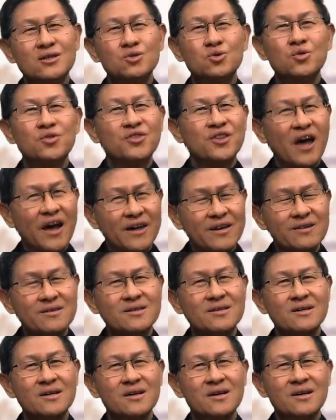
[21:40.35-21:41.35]
to
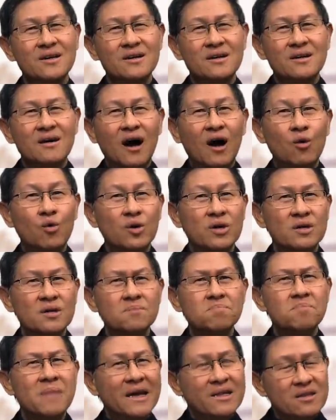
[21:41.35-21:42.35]
thank
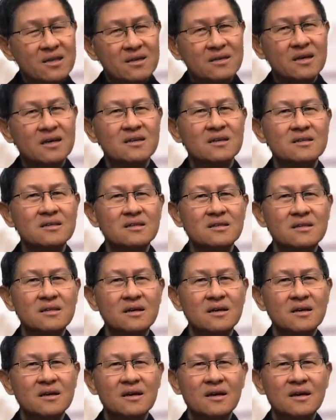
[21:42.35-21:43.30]
our medical